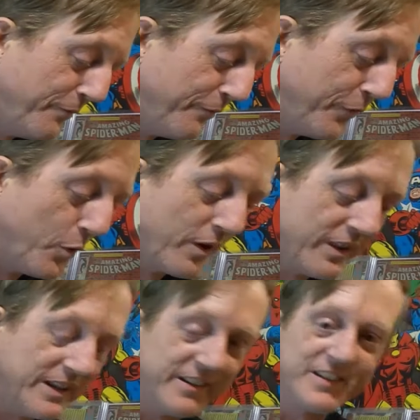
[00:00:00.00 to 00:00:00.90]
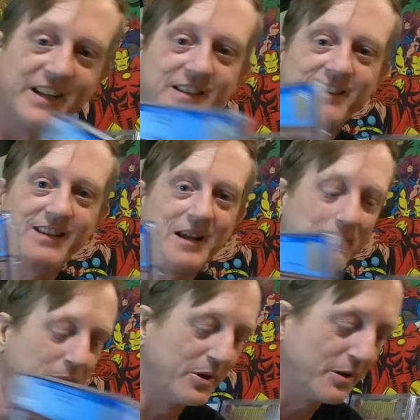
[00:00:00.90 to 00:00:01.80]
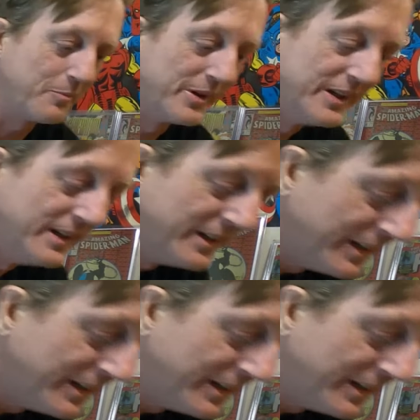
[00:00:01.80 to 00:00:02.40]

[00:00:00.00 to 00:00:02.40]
four of these, not the same book, but